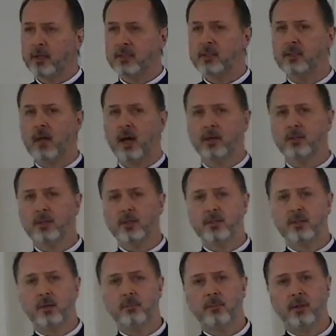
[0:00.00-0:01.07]
It's not
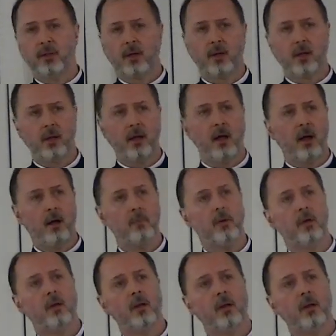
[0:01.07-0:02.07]
just simply a club